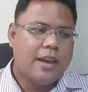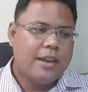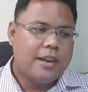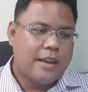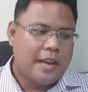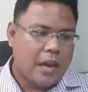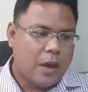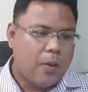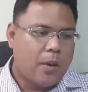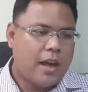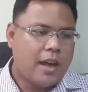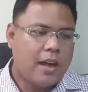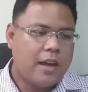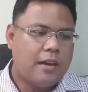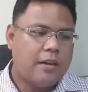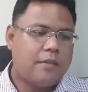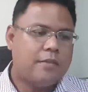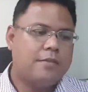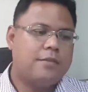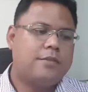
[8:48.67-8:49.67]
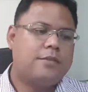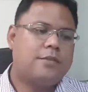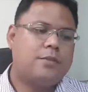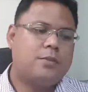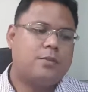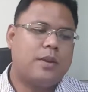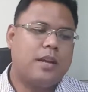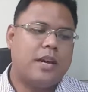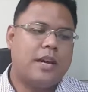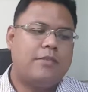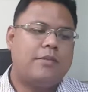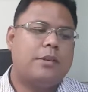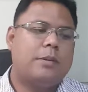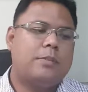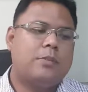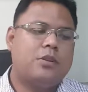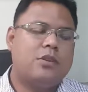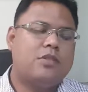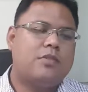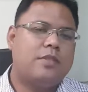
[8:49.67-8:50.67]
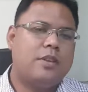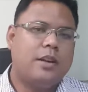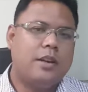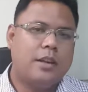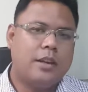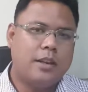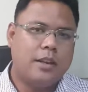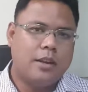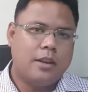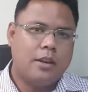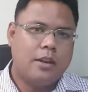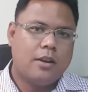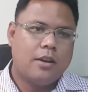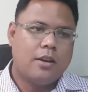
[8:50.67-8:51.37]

now have to have the approval,